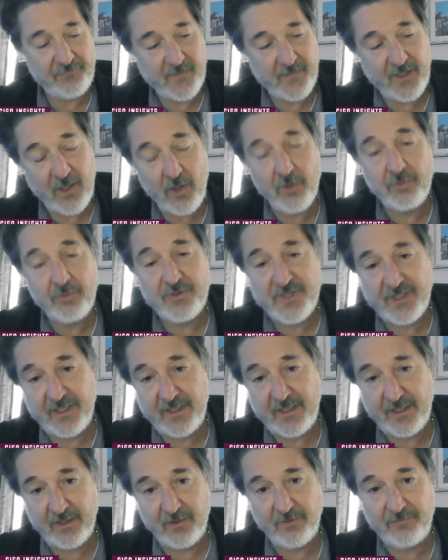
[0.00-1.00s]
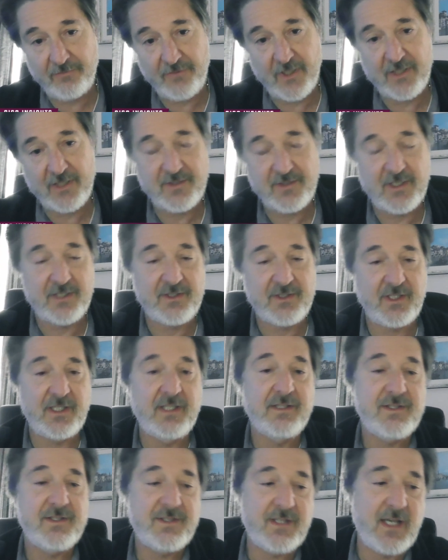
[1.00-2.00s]
OT interface that's
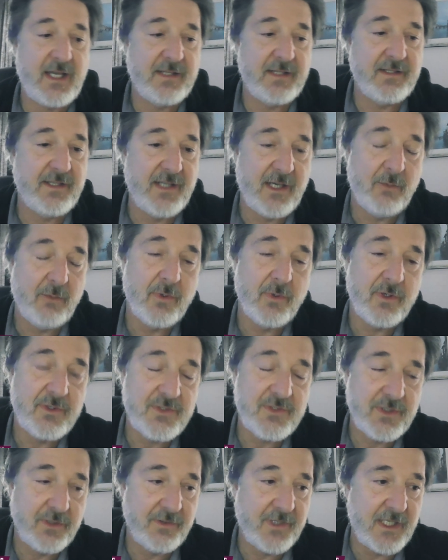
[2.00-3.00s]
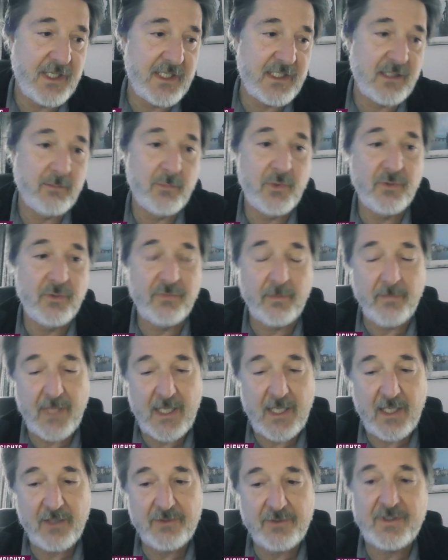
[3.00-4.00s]
inside the network. So they can move a
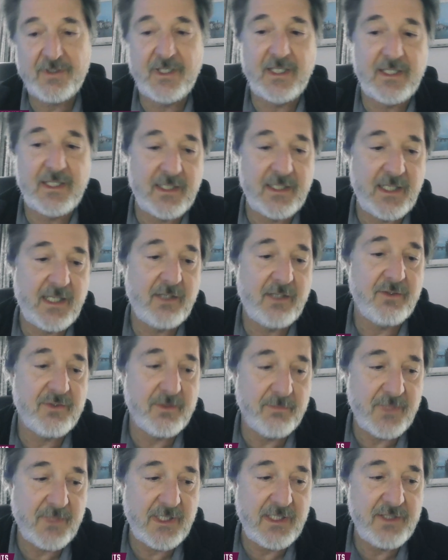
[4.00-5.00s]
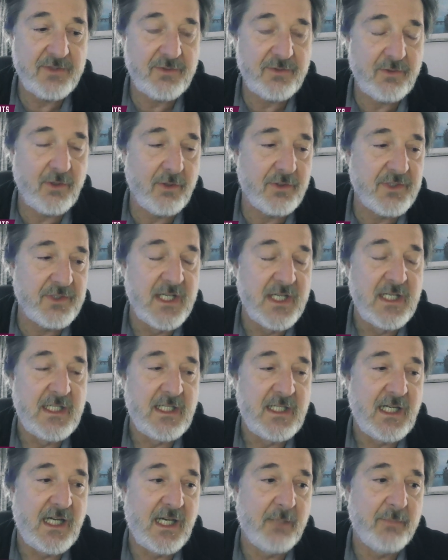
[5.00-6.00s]
mouse, they can enter some keystrokes,
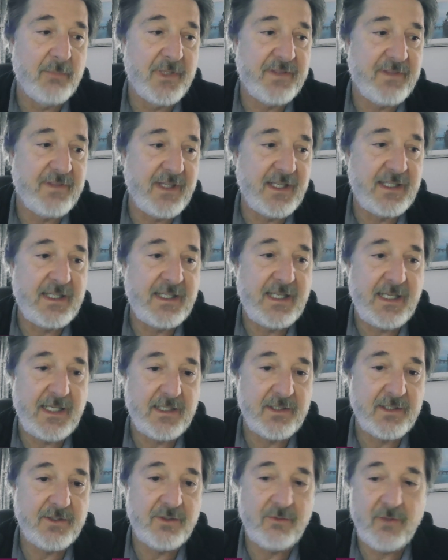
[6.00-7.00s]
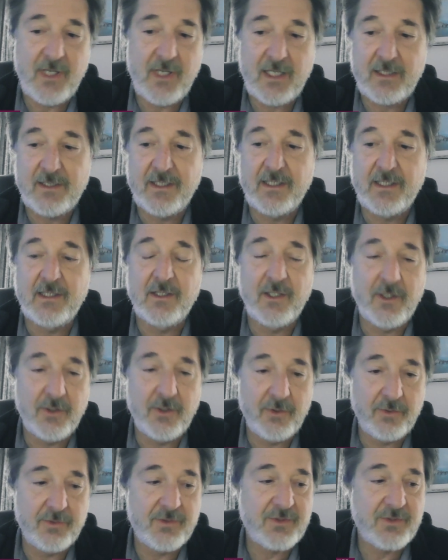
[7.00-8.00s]
but they can't directly
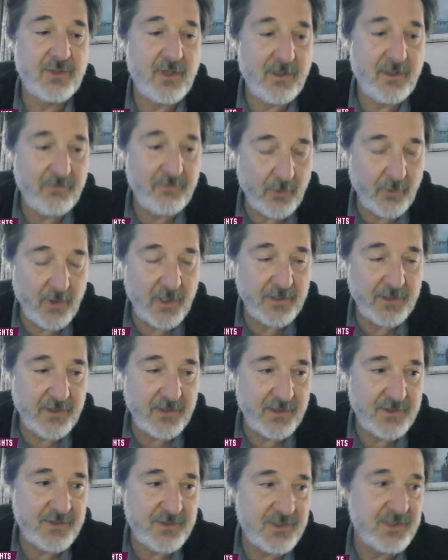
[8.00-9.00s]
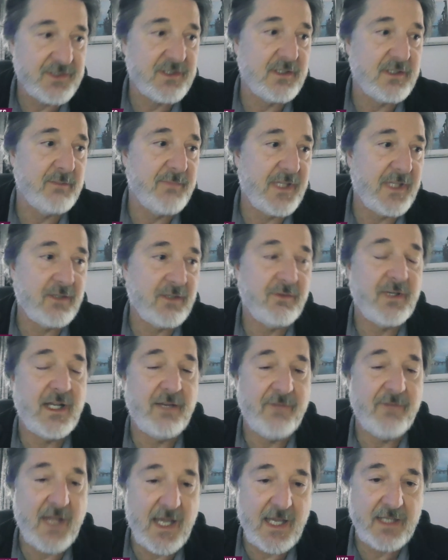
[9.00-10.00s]
load software onto the system. They don't
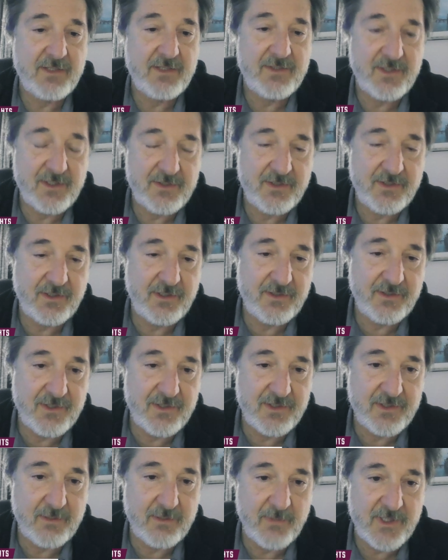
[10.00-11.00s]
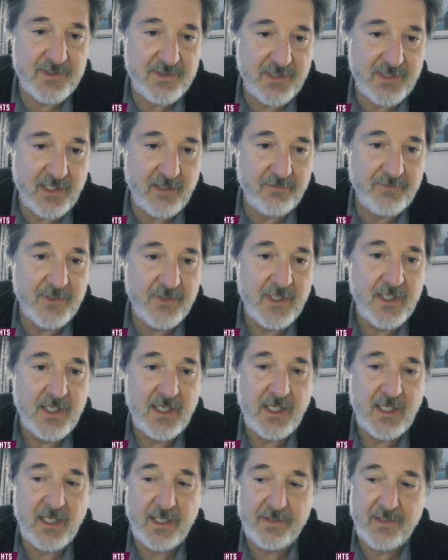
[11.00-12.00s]
have access to the system itself.
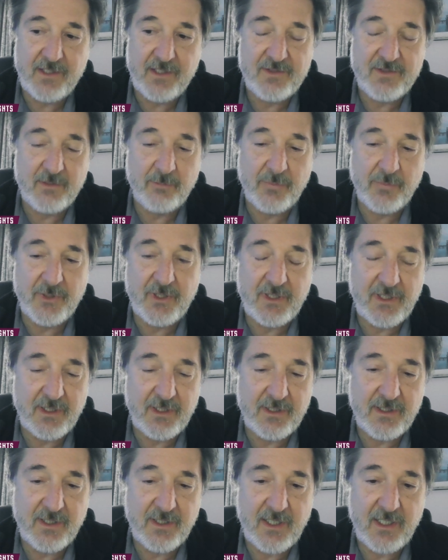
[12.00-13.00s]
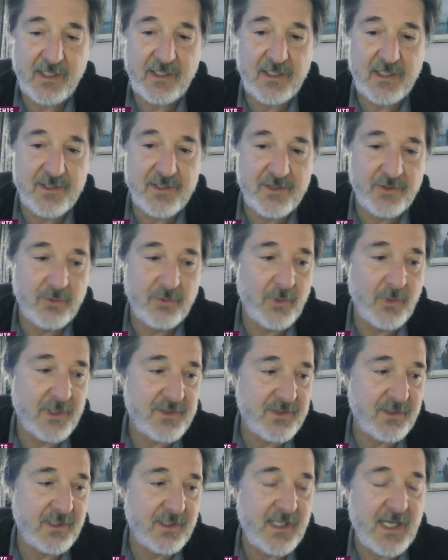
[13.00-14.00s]
They simply can do
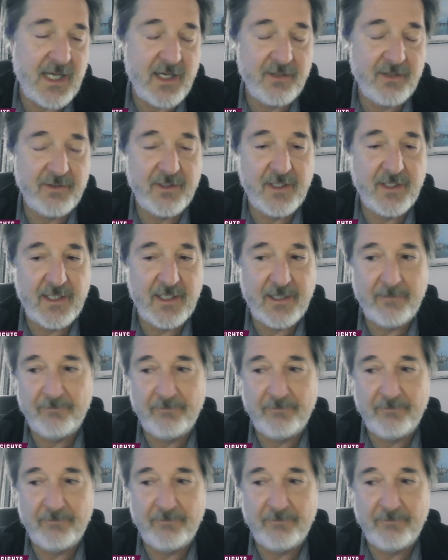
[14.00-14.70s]
what's allowed, and